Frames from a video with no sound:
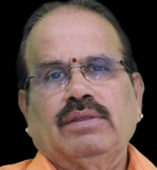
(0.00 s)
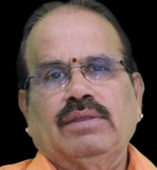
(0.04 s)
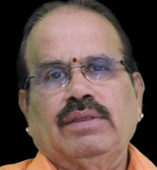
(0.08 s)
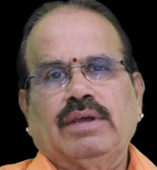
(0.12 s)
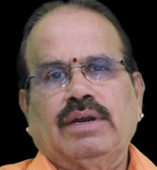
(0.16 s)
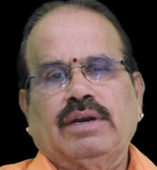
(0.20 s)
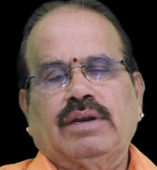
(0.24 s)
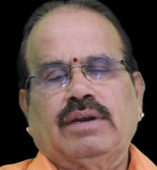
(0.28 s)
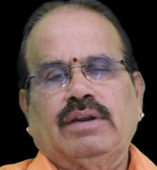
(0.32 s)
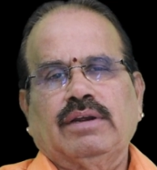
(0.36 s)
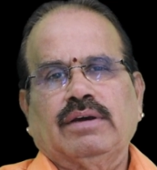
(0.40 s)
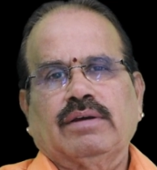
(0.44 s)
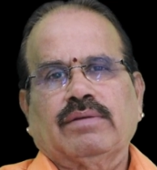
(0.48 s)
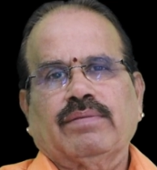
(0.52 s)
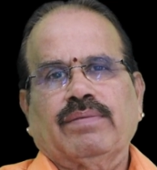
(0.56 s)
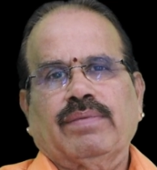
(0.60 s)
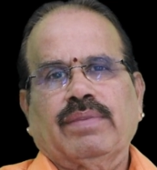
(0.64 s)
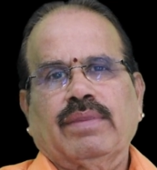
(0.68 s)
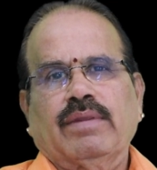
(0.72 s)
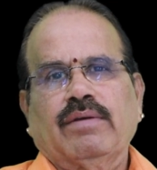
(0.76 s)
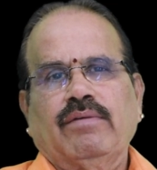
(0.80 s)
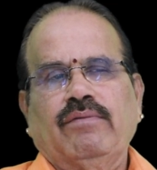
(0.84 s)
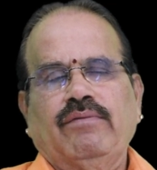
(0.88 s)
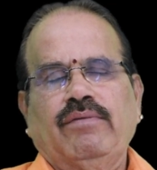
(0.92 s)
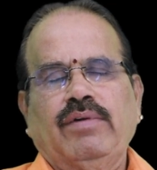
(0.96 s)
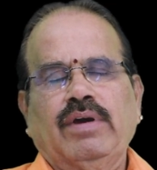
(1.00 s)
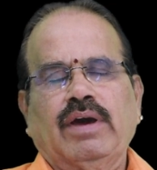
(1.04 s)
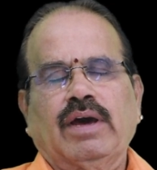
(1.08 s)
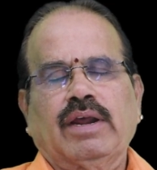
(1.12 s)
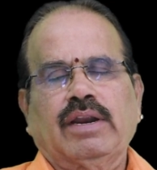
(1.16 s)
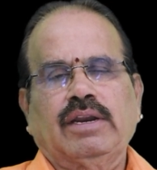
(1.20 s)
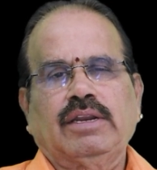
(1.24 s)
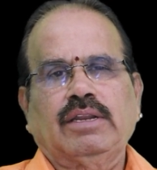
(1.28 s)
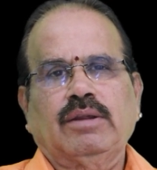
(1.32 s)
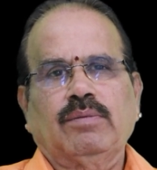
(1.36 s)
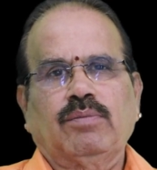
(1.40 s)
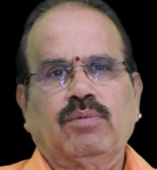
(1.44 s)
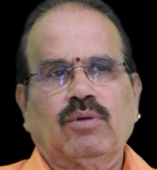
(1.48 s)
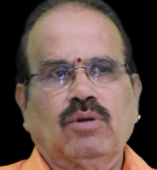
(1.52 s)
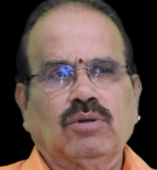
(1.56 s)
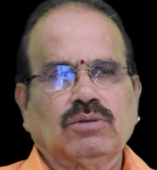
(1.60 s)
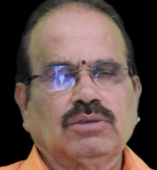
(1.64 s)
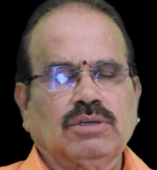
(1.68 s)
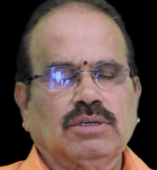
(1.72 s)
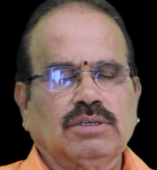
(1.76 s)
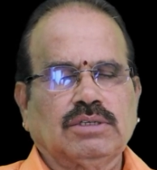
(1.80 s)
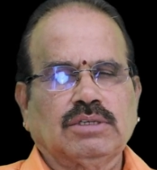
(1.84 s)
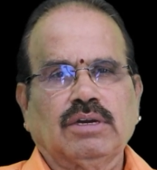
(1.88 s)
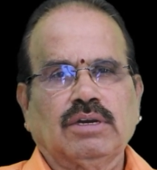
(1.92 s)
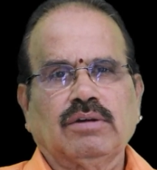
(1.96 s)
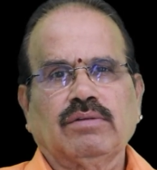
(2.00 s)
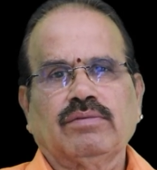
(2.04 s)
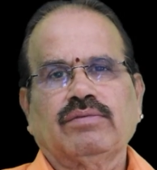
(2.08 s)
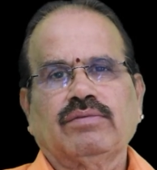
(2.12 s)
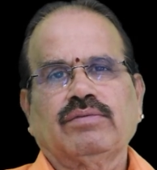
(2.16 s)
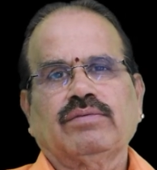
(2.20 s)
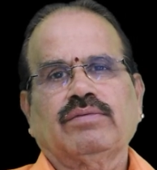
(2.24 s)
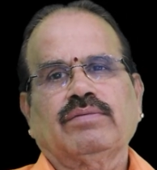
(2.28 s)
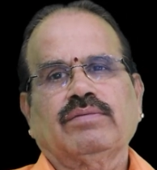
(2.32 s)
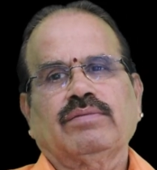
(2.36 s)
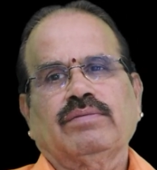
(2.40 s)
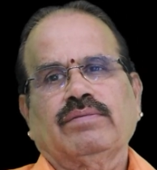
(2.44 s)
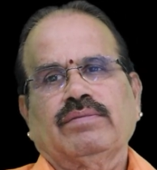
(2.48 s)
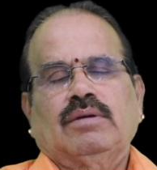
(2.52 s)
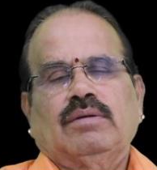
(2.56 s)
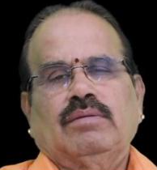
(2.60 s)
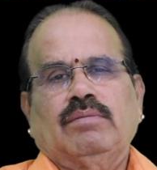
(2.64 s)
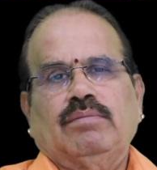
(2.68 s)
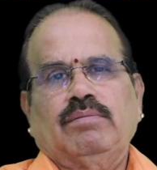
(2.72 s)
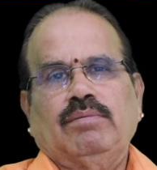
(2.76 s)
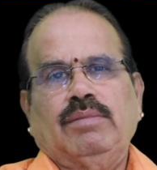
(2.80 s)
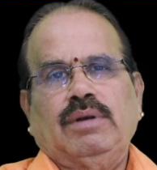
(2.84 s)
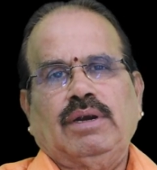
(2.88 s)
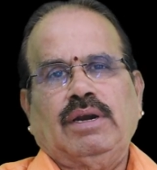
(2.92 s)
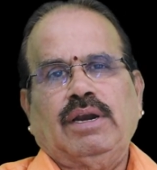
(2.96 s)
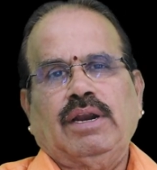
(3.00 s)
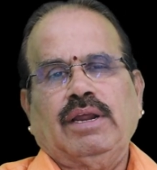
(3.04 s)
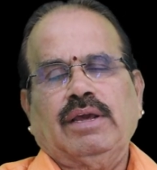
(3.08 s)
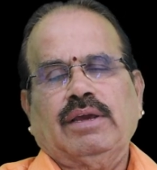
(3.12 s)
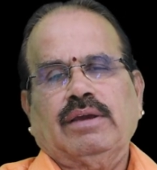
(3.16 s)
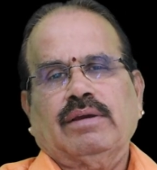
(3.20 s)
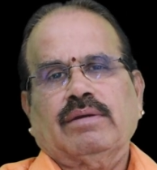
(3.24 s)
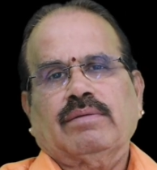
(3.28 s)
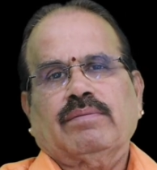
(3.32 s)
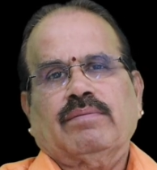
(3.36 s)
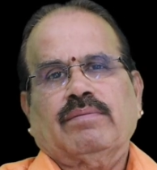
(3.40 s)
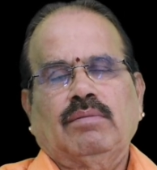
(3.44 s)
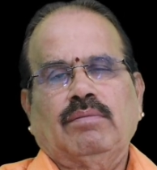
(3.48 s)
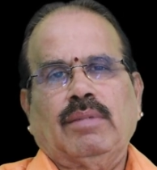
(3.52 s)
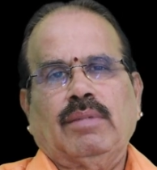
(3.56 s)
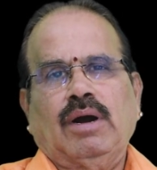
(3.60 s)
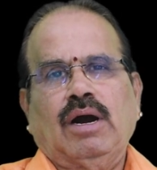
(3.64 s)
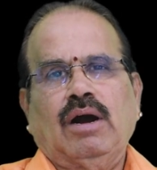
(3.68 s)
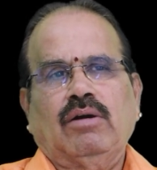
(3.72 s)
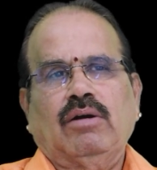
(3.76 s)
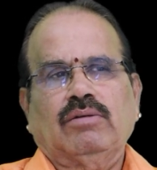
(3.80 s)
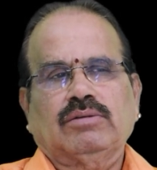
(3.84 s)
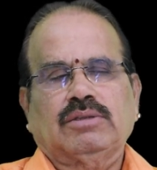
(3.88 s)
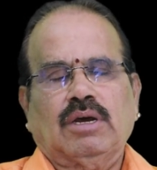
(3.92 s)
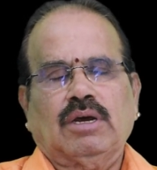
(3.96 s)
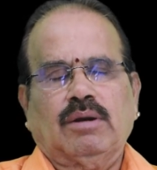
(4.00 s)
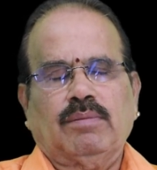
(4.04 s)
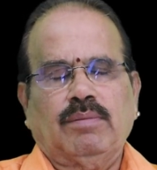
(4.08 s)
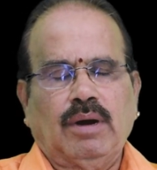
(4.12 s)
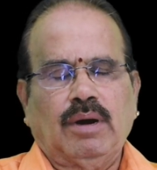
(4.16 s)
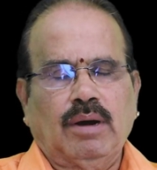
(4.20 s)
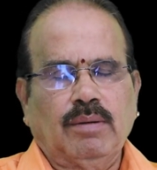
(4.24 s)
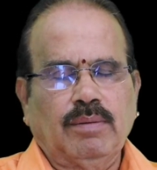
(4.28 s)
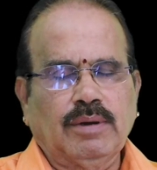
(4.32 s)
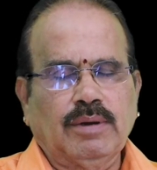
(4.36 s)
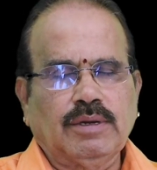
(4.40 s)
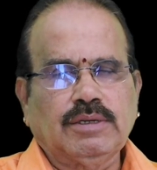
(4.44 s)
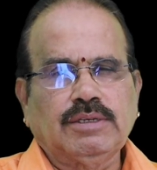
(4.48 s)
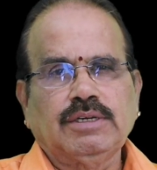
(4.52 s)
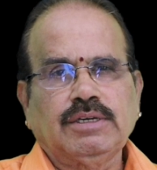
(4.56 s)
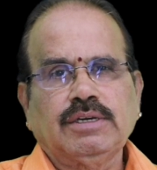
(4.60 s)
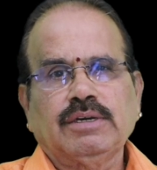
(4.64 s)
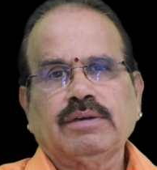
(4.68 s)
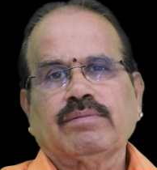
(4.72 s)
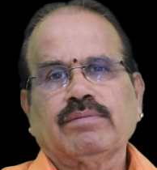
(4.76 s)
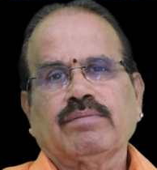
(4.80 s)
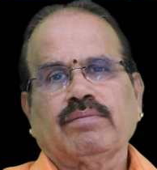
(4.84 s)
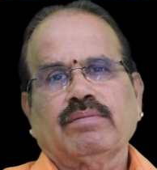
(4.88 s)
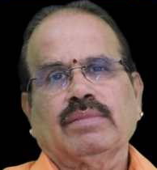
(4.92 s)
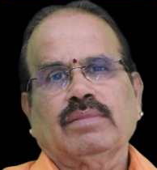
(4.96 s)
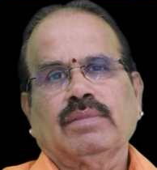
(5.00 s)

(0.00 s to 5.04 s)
that we are in the process of building Mahavatar Babaji,